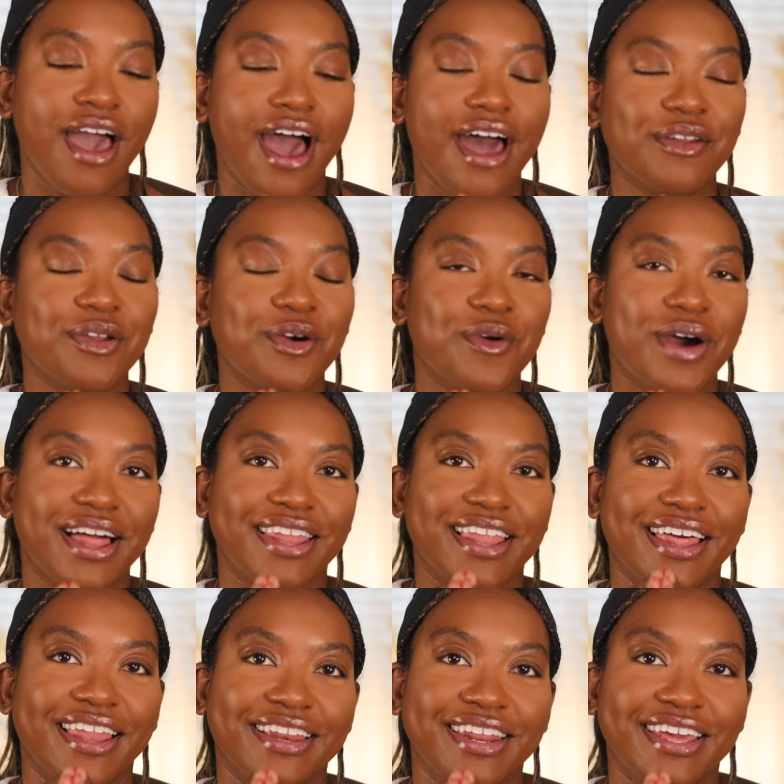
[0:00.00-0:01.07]
I don't know why I
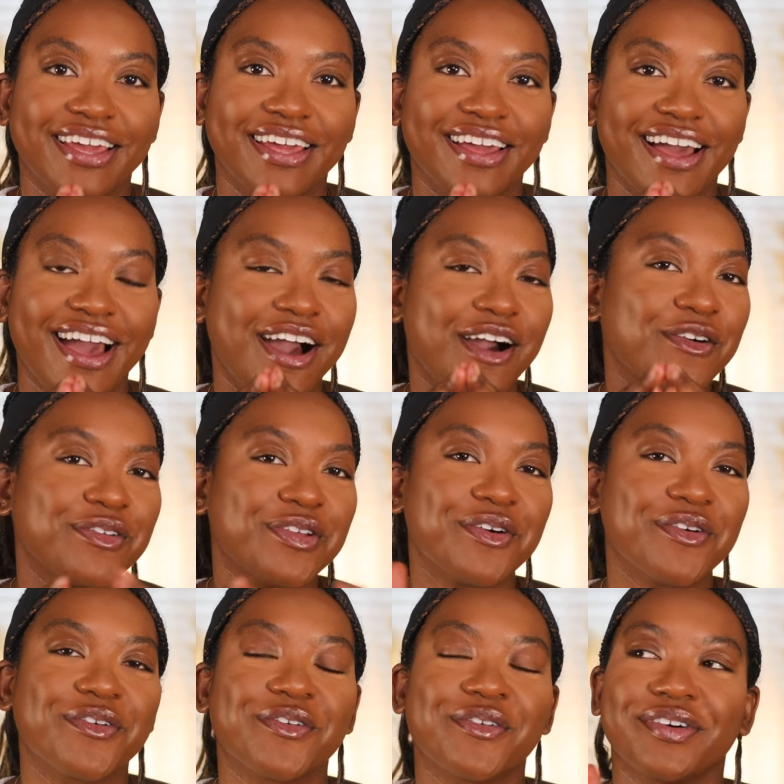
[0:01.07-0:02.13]
lied like that. I don't
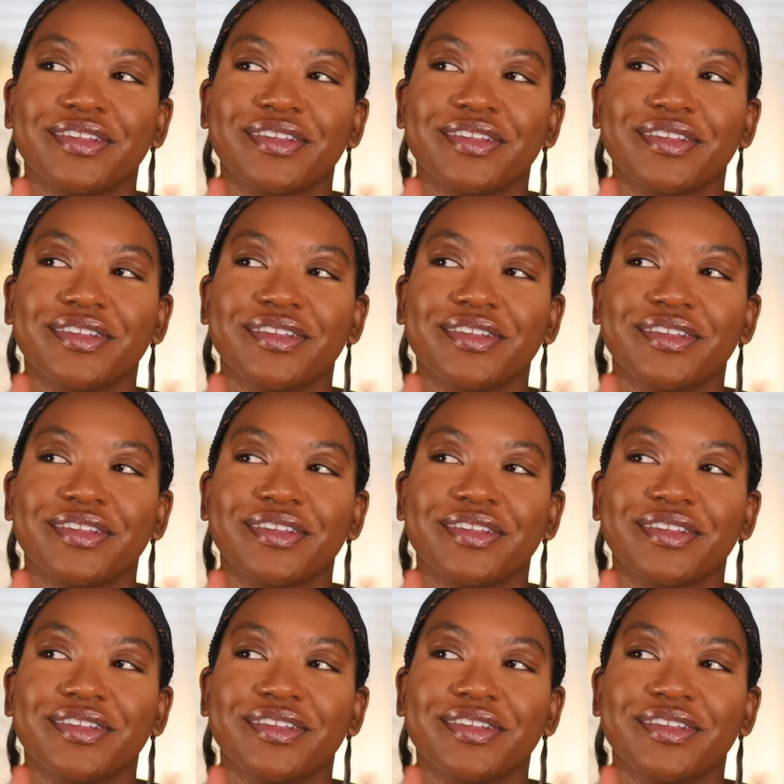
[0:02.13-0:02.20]
know.